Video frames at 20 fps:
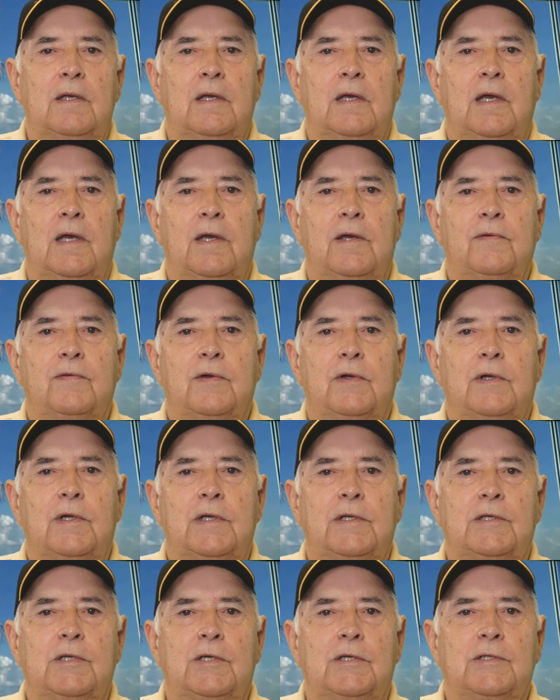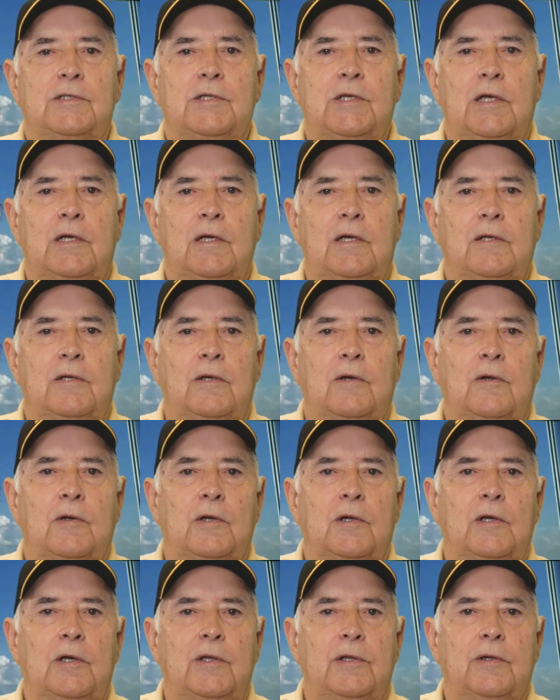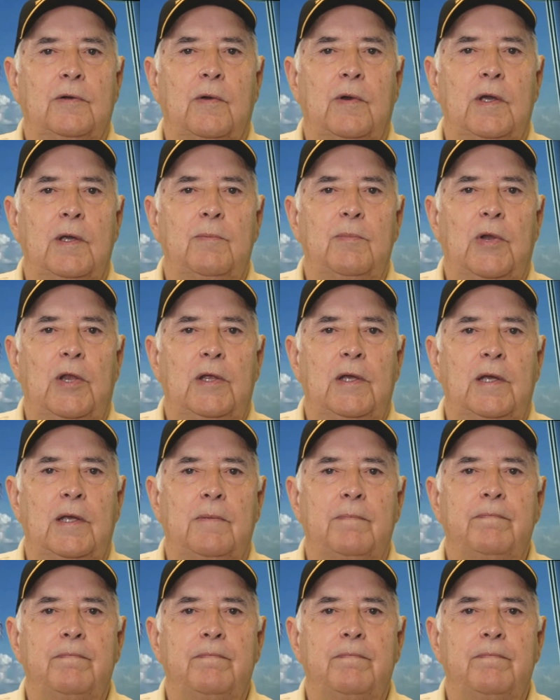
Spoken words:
after a touchdown or other great play.